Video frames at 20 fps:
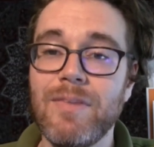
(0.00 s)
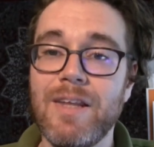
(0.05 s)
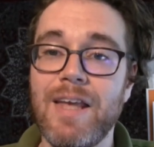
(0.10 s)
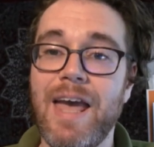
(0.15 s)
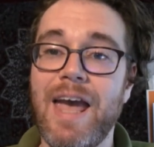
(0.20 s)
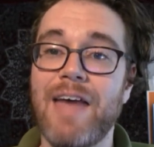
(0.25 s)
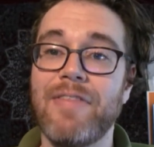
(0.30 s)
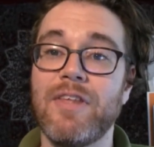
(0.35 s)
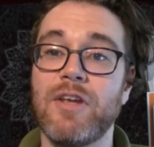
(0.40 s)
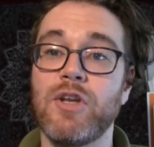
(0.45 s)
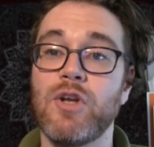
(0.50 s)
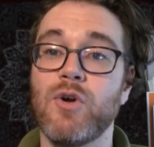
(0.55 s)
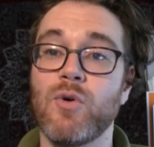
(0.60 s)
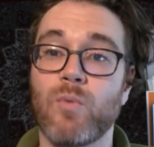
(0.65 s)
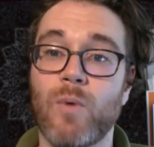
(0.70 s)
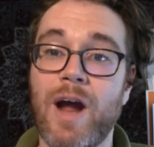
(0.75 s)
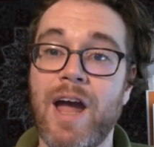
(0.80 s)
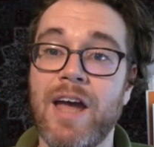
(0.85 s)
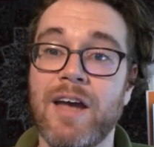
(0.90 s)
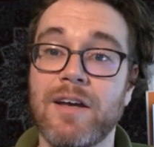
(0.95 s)
And then you
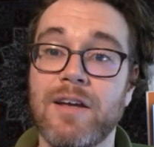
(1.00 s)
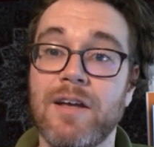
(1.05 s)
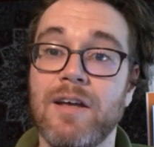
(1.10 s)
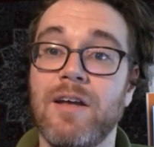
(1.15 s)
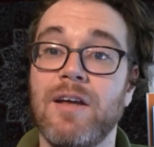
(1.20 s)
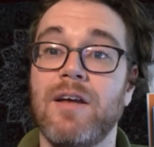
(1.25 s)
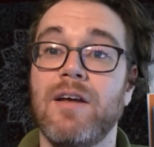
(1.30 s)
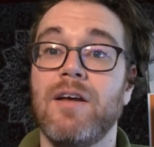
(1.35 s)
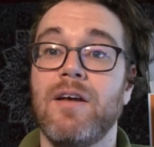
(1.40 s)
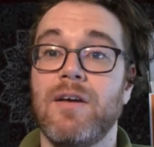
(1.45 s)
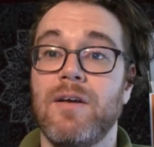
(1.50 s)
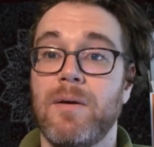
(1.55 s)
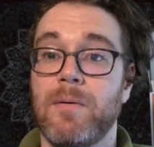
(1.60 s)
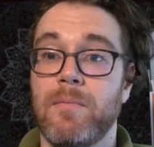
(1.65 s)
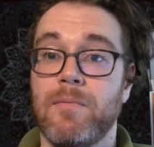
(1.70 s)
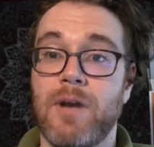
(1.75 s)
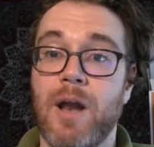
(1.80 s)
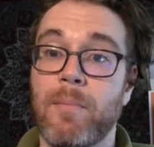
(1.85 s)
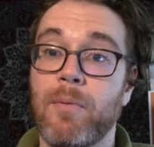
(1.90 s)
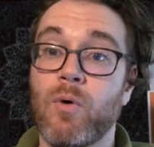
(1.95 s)
rank
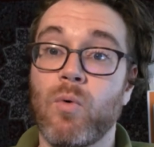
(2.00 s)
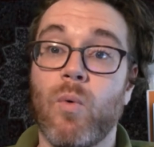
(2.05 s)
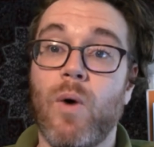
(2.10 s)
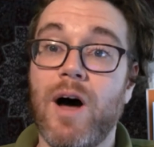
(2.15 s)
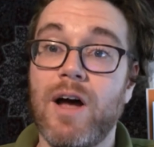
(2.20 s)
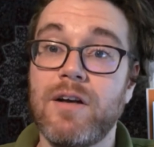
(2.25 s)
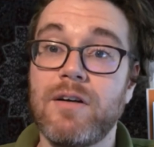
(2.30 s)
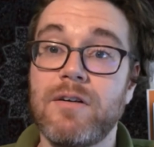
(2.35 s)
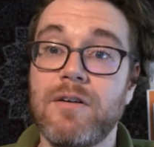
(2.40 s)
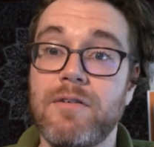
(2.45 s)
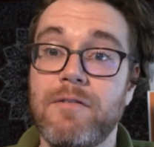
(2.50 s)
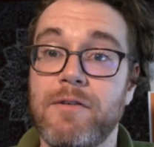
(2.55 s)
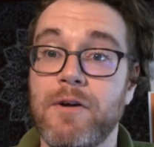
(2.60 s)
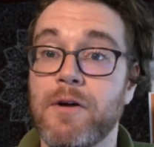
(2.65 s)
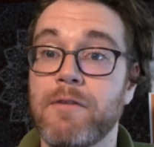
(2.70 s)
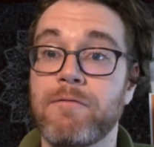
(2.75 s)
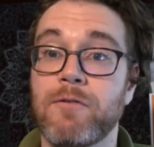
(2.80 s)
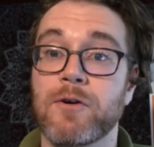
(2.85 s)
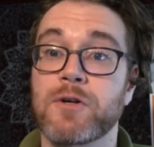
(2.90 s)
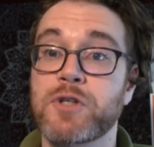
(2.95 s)
number 1 for your
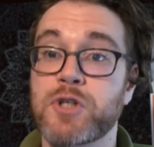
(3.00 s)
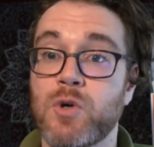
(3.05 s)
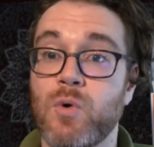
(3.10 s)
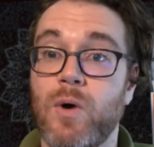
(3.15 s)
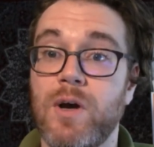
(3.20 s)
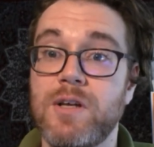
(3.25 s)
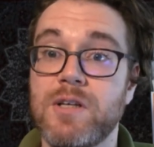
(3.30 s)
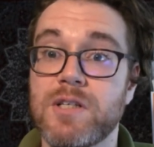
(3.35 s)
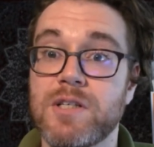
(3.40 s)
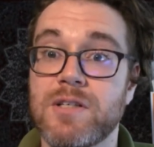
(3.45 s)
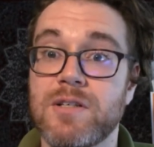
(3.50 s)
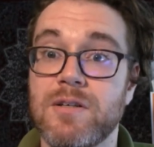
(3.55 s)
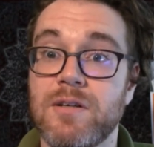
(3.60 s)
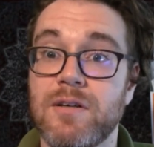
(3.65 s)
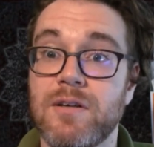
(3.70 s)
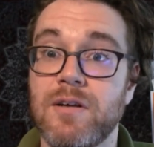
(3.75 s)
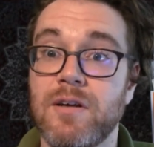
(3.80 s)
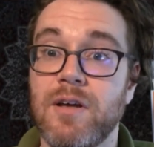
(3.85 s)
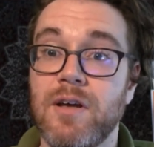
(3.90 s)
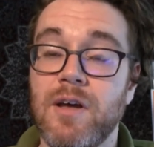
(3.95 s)
first choice,
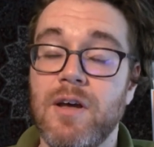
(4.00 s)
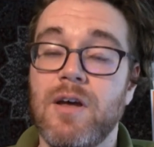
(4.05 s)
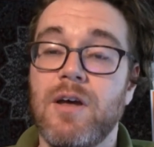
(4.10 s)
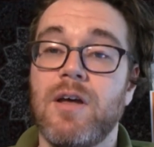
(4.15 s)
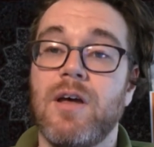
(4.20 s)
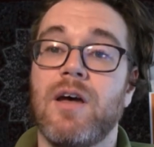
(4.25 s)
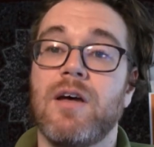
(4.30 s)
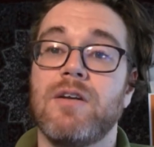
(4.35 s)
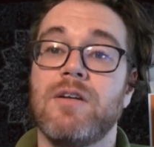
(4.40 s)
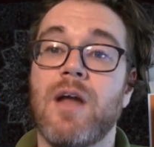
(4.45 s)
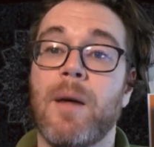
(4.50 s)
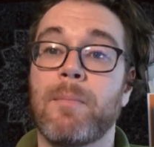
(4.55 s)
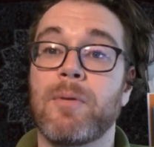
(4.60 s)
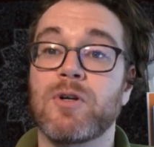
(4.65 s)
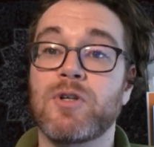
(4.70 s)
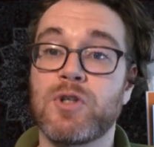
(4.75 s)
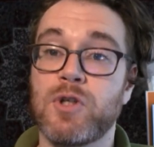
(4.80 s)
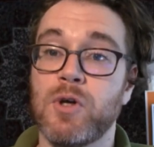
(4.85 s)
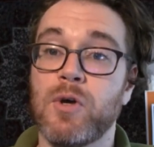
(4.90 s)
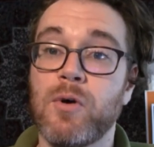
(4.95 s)
number
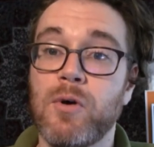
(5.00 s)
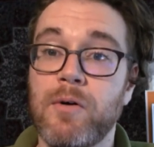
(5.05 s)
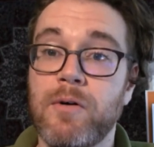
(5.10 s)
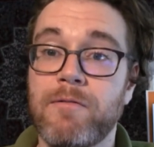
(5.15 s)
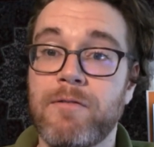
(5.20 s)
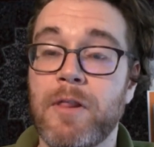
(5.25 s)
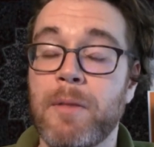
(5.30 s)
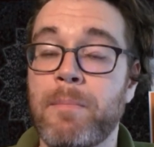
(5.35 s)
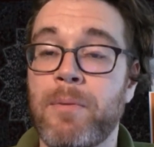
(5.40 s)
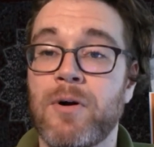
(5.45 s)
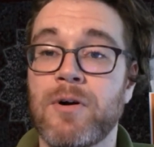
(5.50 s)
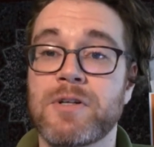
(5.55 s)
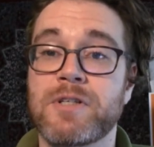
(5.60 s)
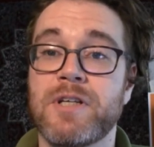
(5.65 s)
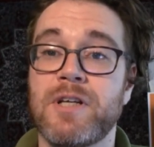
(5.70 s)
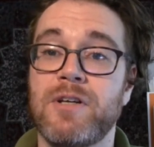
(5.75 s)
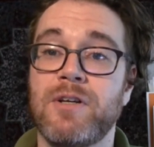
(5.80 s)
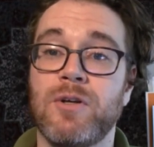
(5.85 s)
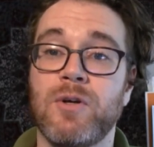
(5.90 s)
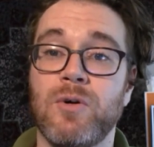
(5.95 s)
2 for the
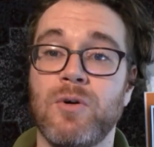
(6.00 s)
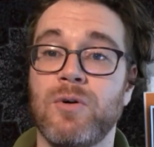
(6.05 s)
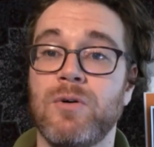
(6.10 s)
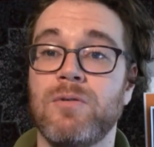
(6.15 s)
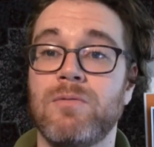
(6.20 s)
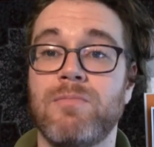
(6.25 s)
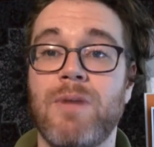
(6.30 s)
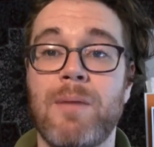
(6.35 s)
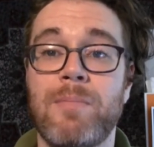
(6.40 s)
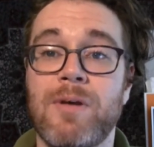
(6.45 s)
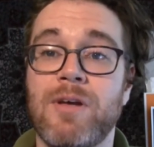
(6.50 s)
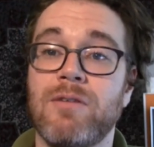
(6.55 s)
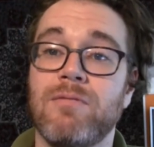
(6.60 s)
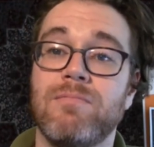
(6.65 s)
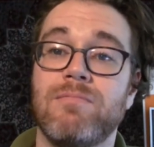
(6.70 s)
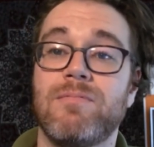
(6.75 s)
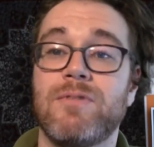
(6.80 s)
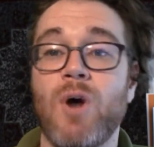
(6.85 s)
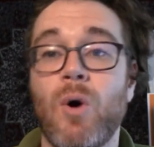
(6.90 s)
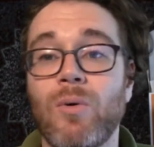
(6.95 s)
person who maybe you
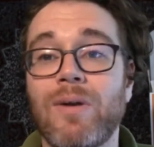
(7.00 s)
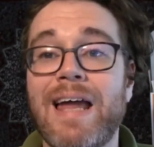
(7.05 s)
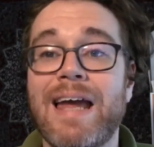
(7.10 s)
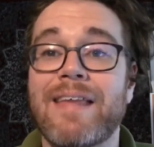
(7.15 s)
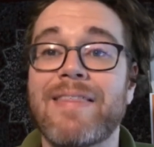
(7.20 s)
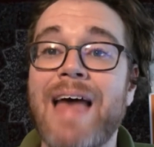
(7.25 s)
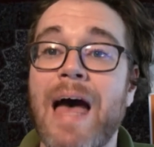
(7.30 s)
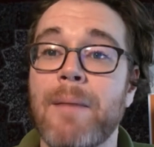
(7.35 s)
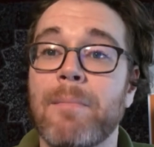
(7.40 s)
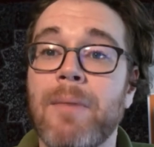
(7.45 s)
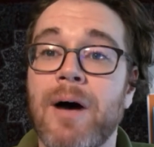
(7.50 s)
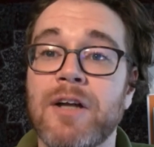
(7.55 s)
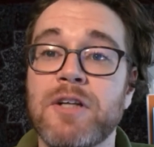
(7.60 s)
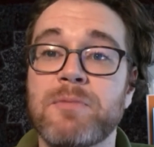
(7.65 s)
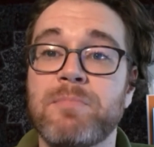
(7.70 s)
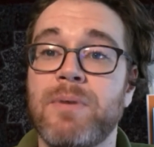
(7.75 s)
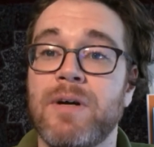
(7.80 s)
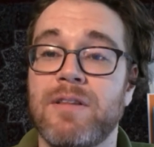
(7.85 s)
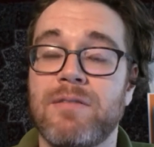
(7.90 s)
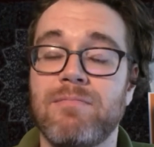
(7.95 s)
don't like that
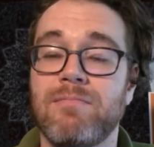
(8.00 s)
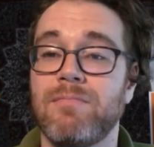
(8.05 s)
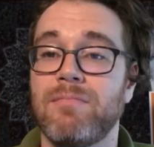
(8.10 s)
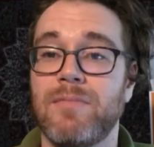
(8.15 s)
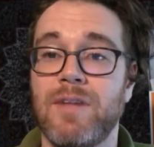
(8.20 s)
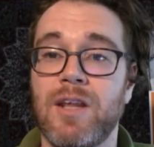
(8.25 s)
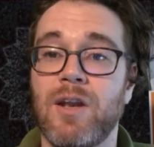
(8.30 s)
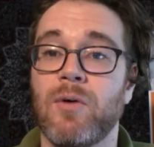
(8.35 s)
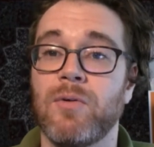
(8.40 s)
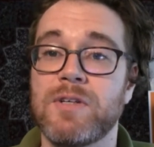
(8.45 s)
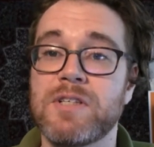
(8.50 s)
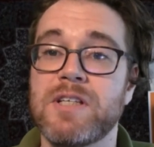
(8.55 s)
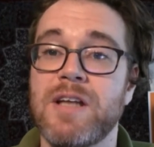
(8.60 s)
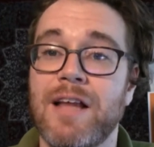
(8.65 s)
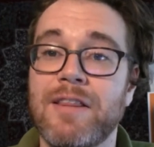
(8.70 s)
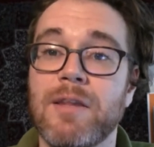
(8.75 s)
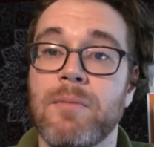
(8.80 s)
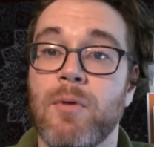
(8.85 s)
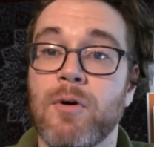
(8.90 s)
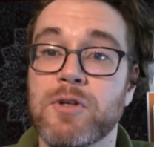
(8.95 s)
much, but it's
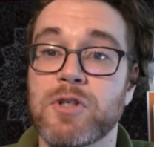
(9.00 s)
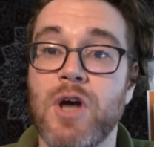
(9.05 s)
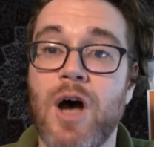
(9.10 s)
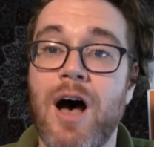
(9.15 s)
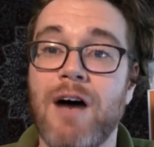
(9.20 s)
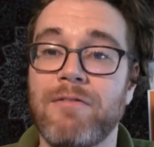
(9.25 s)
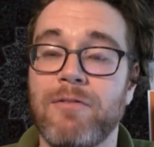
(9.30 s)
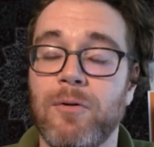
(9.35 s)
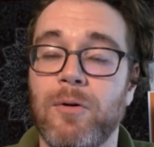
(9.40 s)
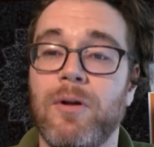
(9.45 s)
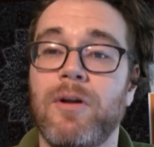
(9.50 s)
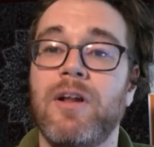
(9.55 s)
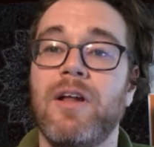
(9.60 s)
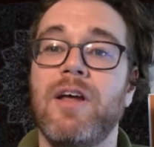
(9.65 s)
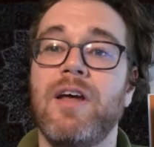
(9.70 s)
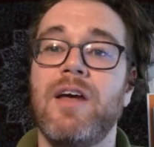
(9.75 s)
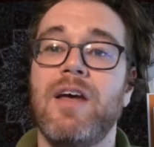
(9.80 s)
not the most awful.